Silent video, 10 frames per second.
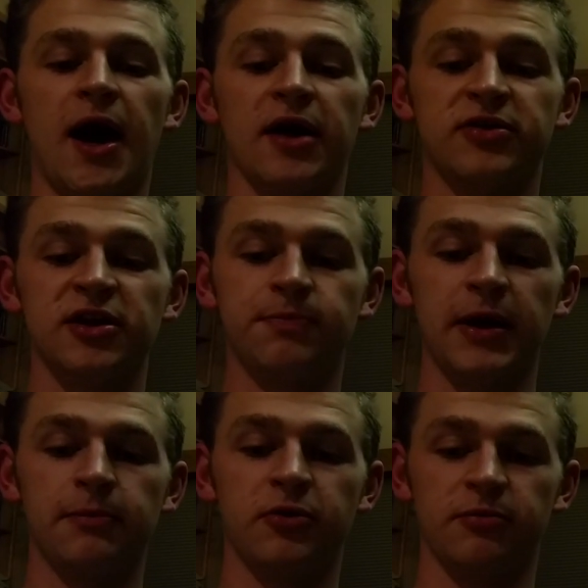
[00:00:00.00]
since
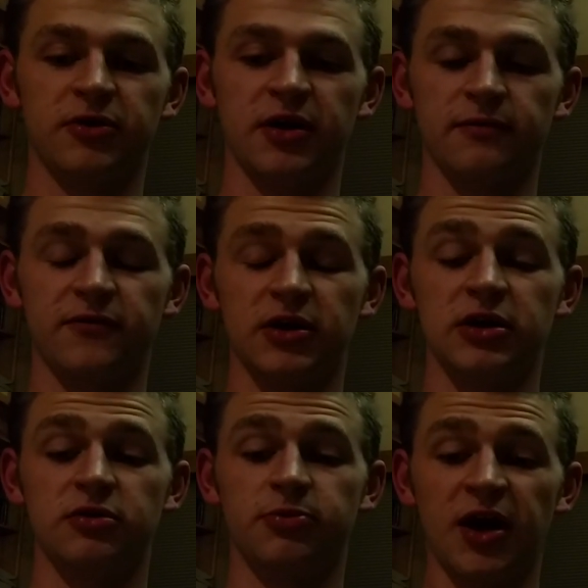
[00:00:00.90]
being put
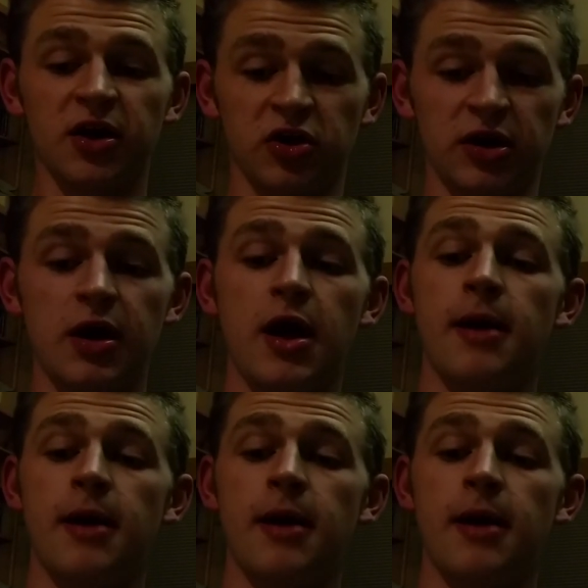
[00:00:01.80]
into production,